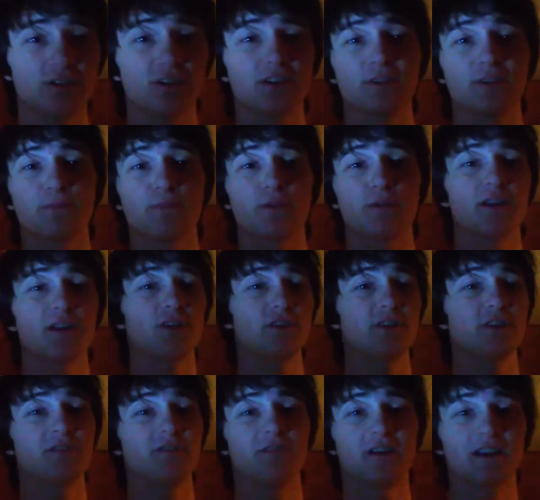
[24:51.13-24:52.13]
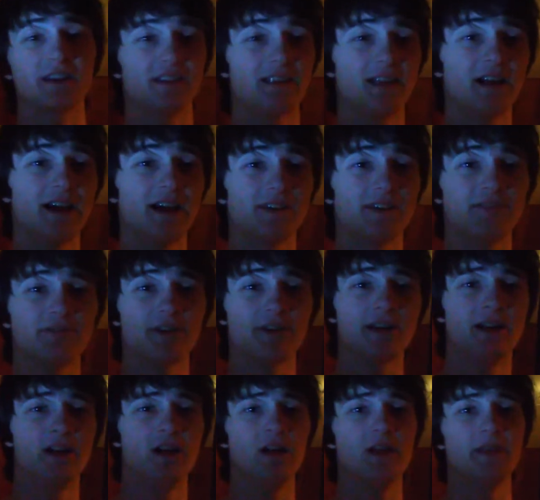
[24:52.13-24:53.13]
started spreading all these fucking lies,
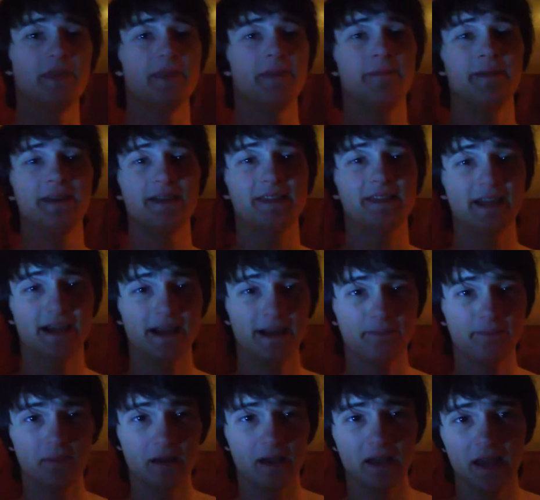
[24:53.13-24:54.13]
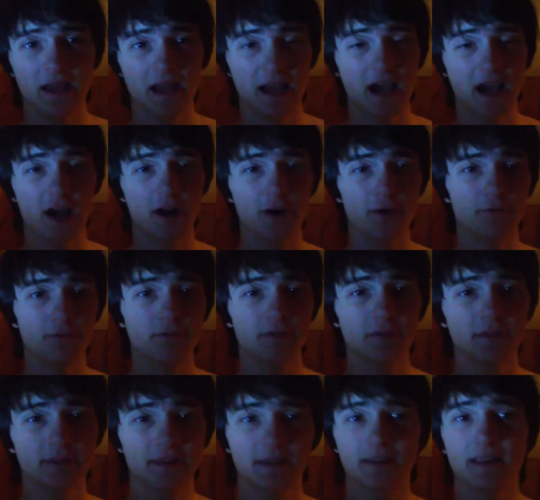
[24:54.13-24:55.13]
right? In the meantime, I don't
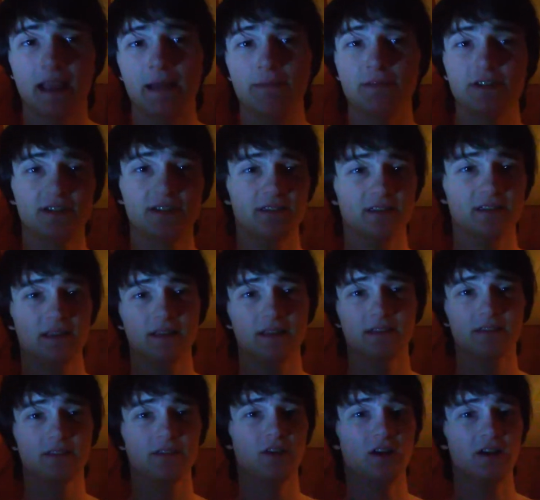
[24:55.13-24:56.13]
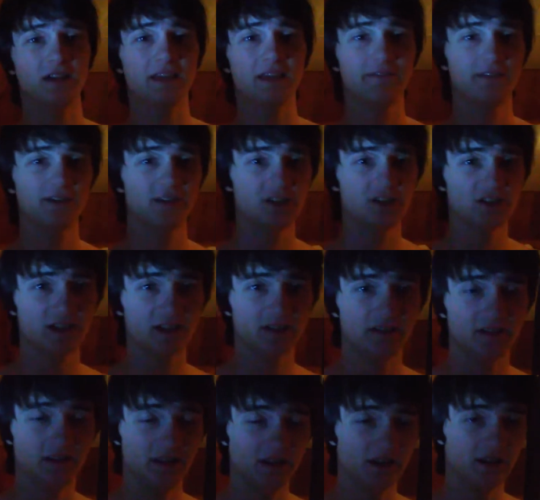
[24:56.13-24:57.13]
I'm just not giving a
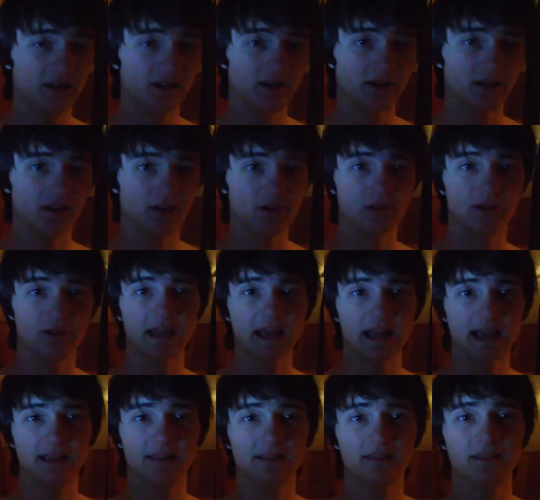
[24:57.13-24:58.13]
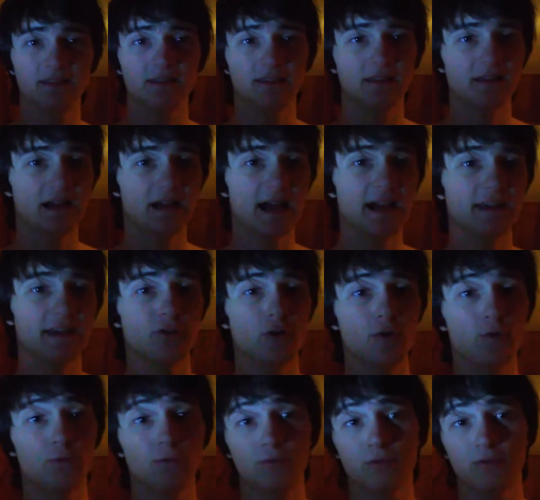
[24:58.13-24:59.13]
shit. You're like, I
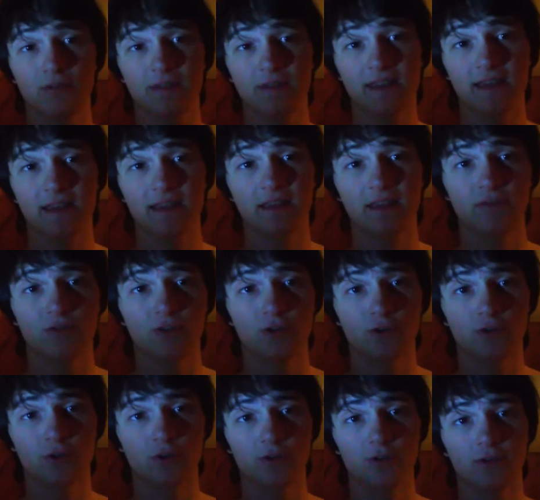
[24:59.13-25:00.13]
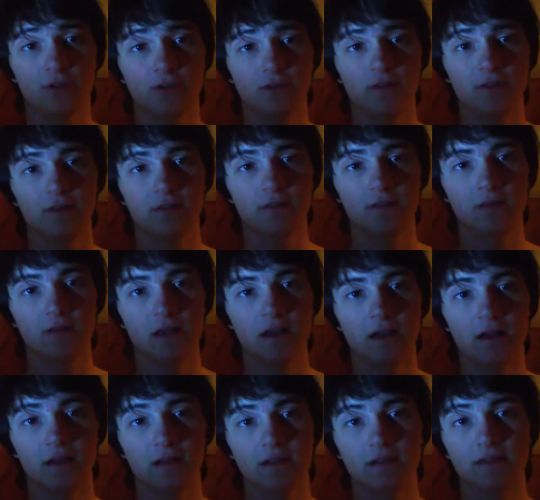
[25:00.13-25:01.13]
don't think it's a good
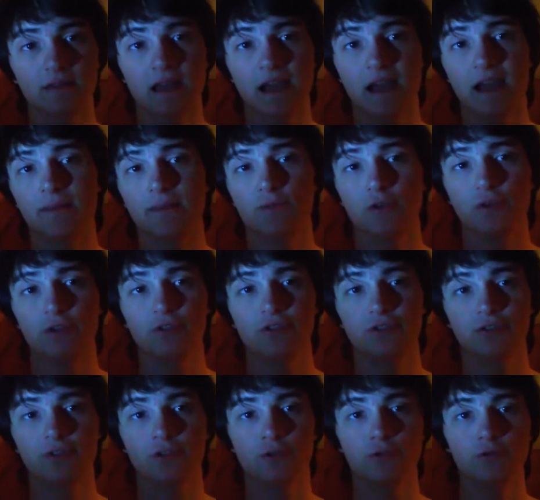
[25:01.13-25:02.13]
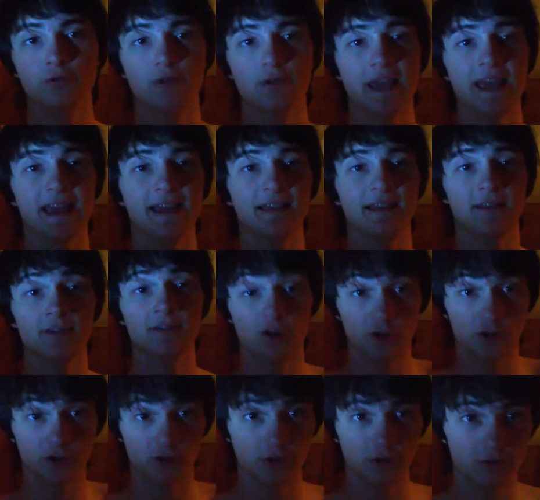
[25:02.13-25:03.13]
time use to hate and
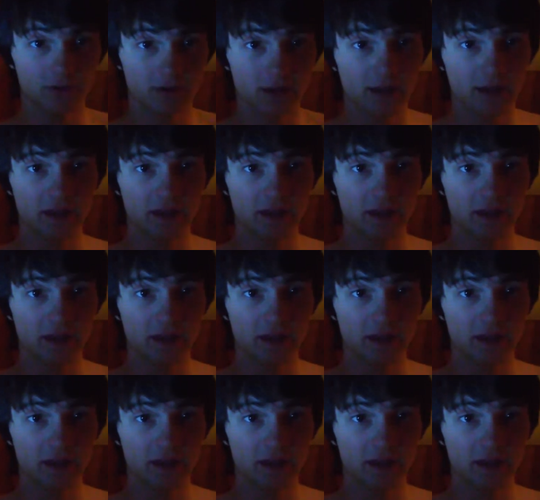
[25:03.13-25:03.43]
argue.